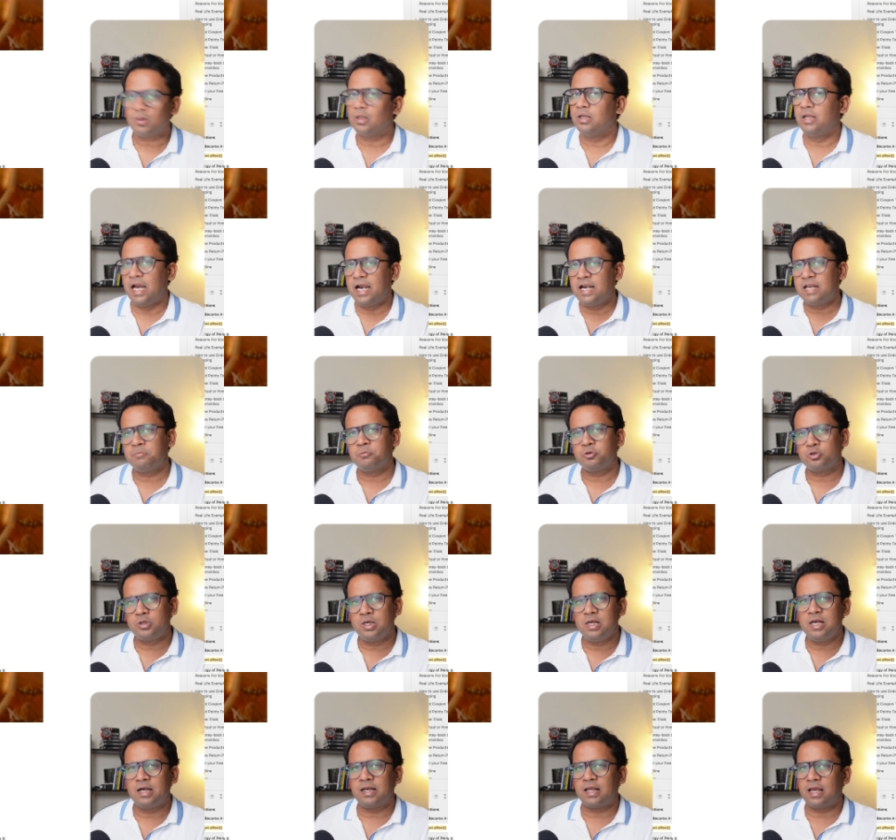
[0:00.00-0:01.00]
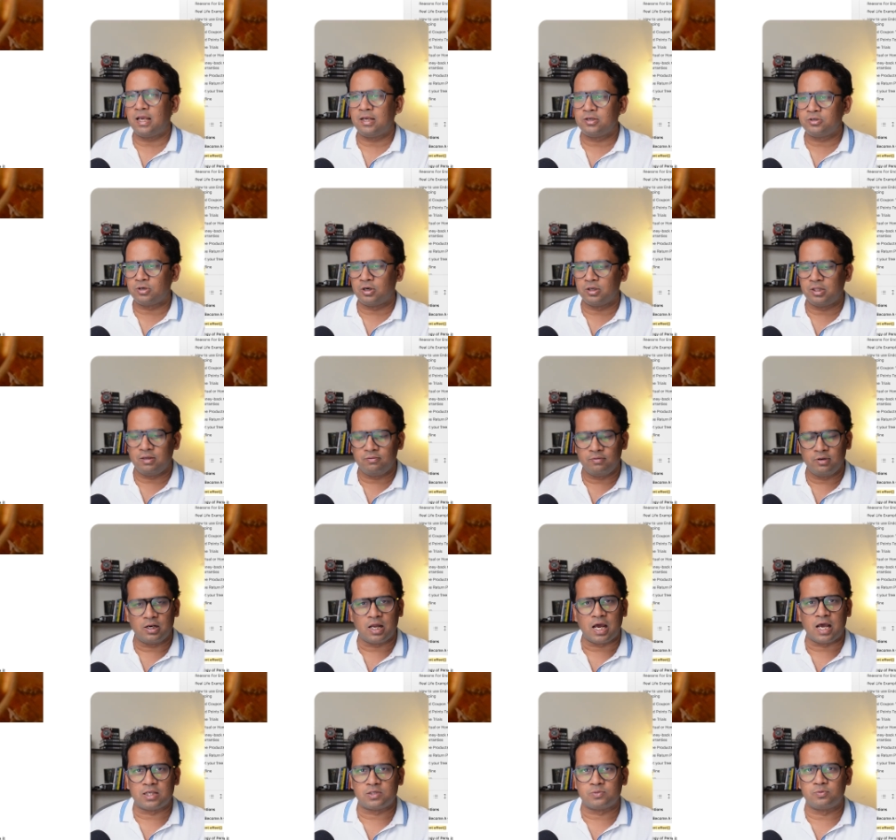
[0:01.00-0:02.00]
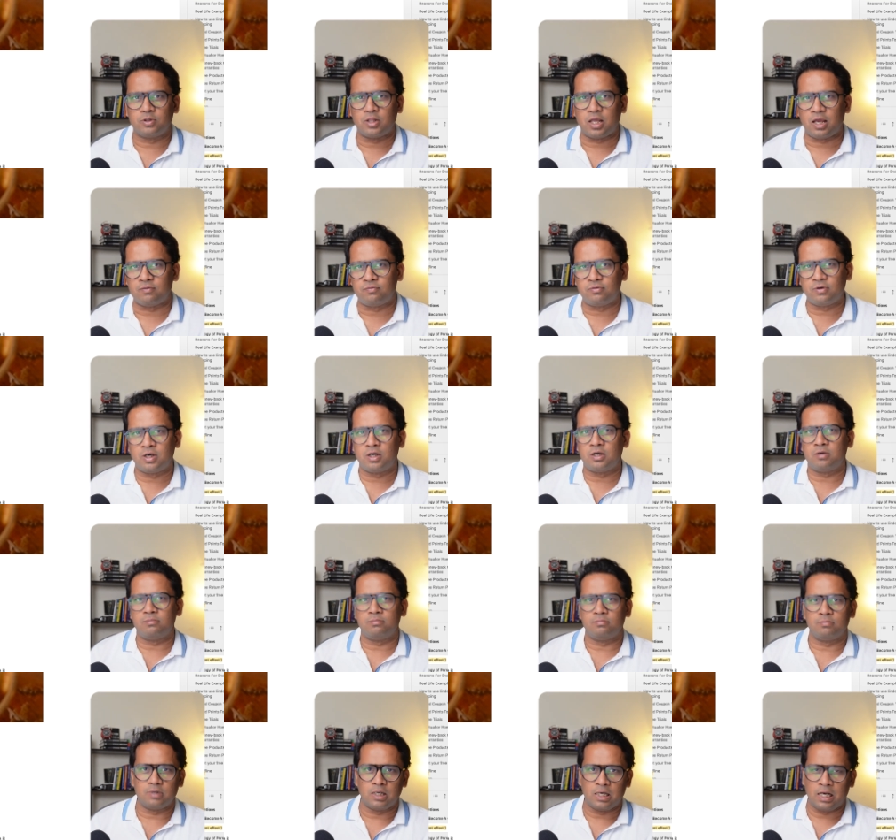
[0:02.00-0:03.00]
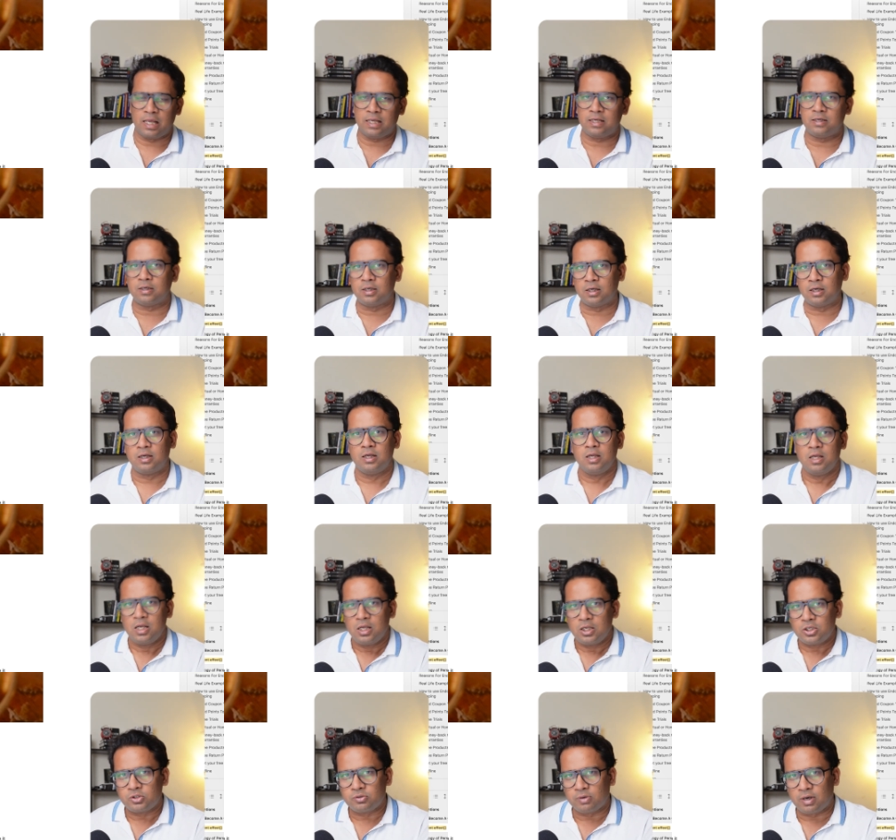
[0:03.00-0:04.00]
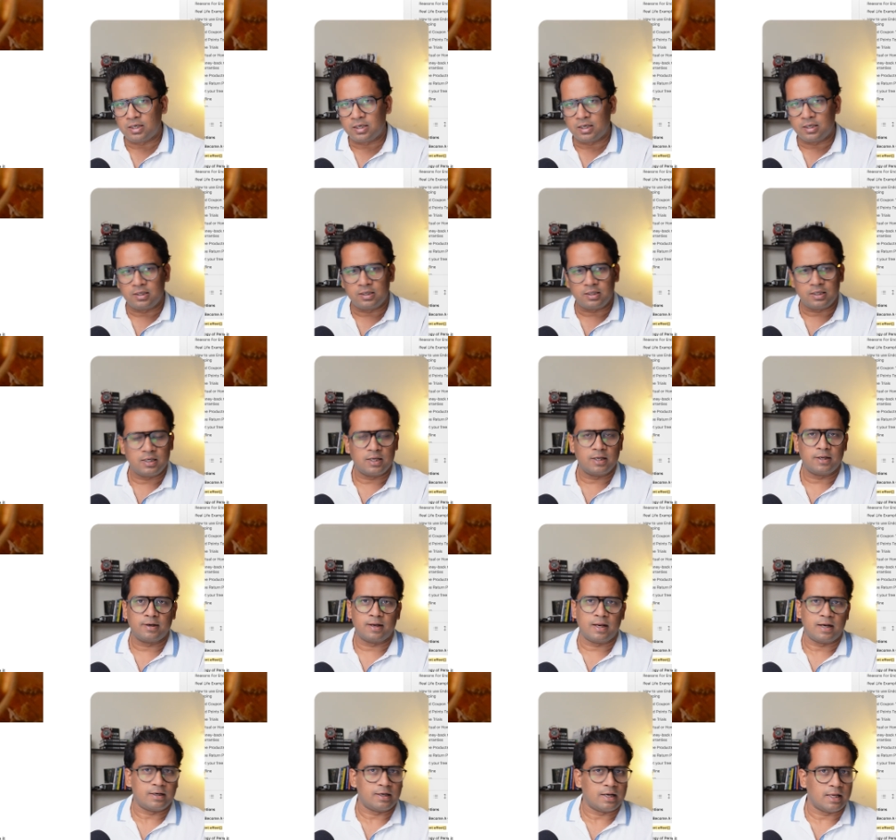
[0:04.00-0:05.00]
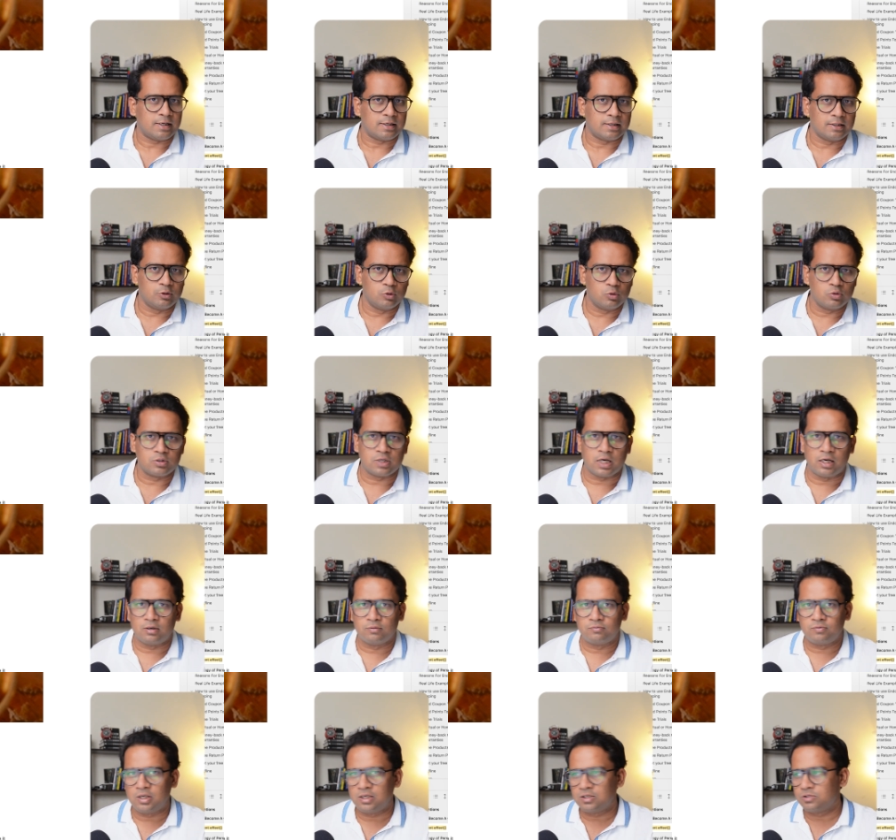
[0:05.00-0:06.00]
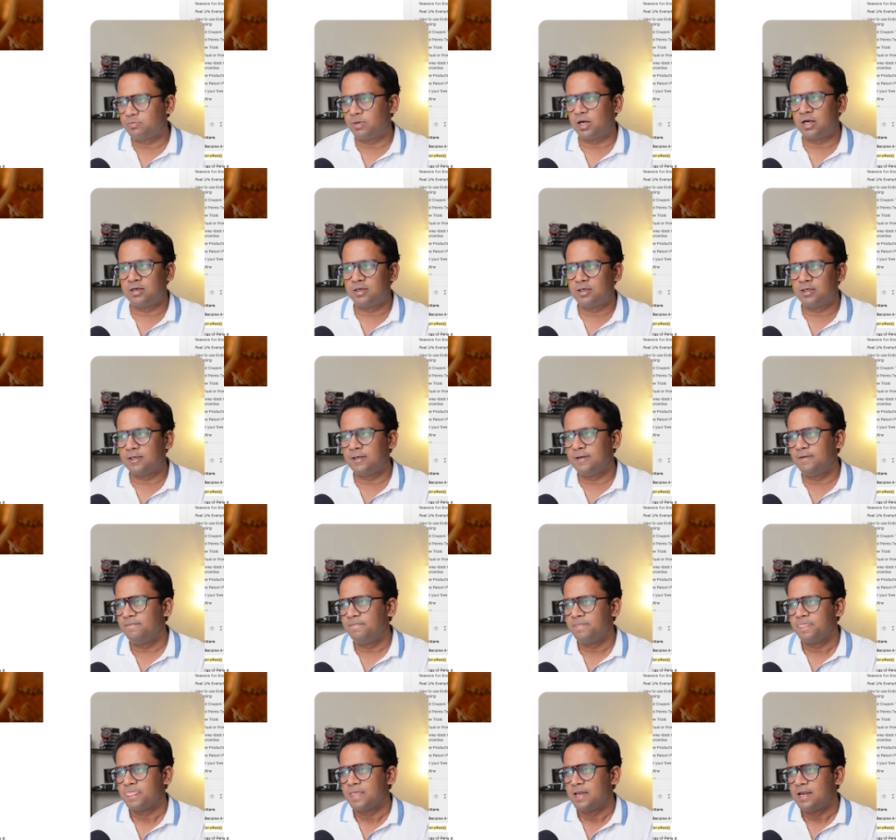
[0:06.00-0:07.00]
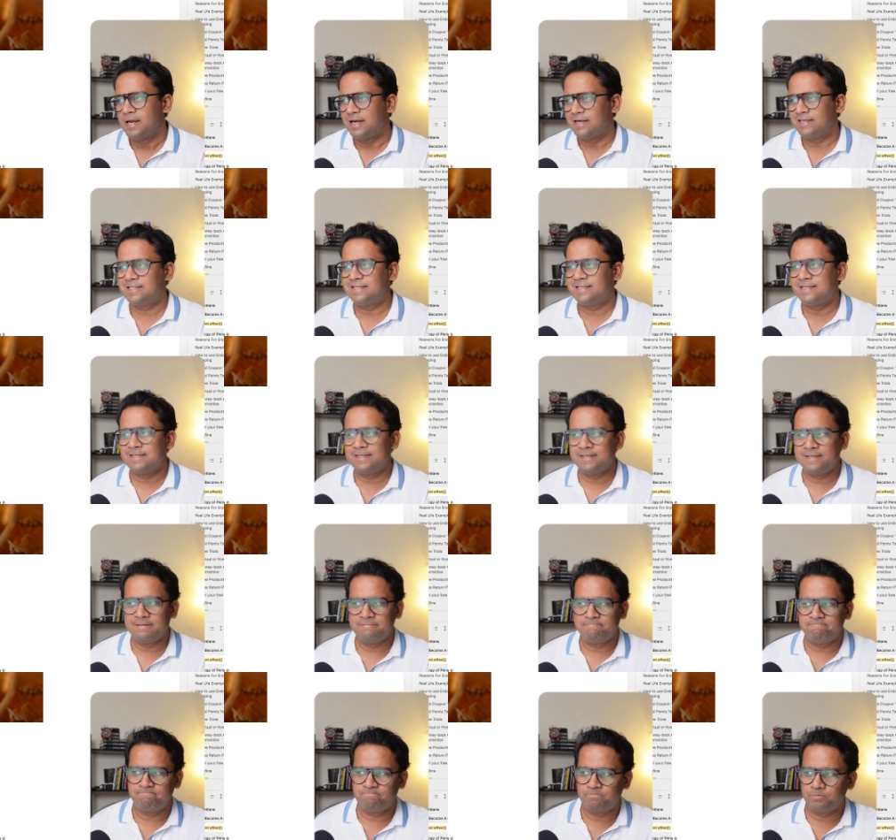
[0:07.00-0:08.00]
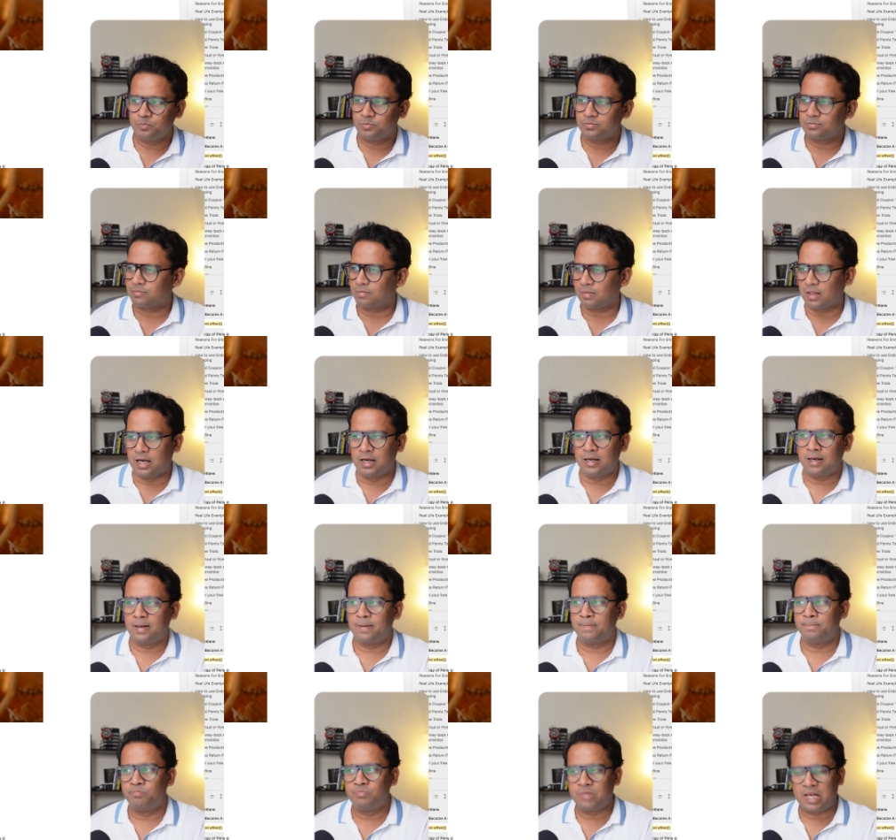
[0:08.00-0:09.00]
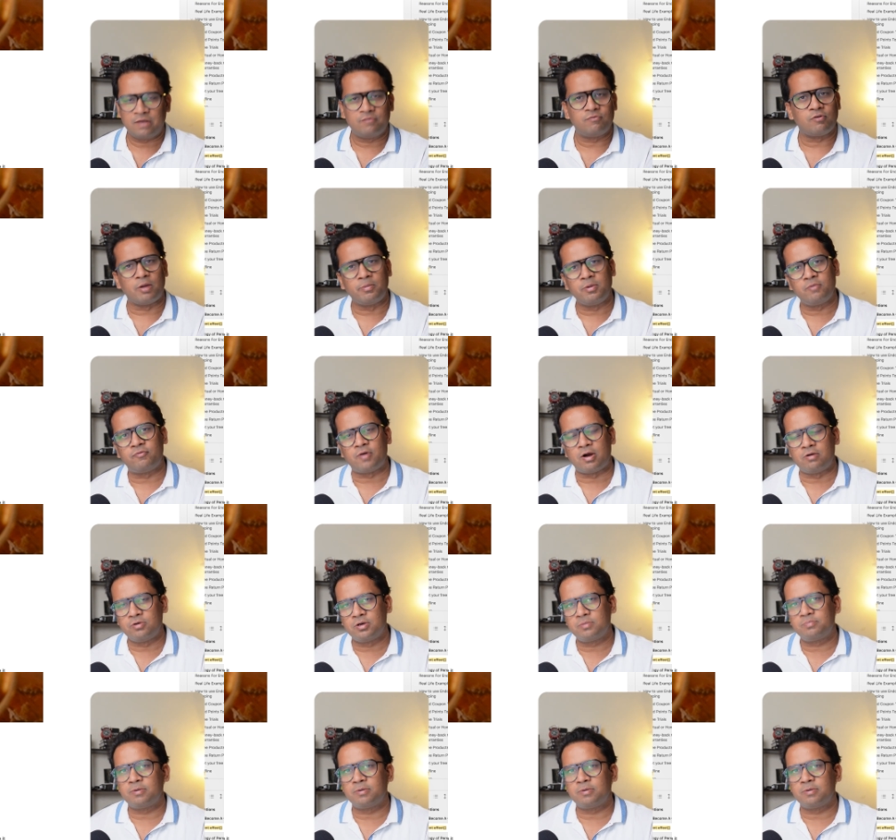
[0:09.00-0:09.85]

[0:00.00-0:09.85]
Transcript: get emotionally attached, or they will ask for the effort, like sweat and tear, and like those kind of things. But it's like from a founder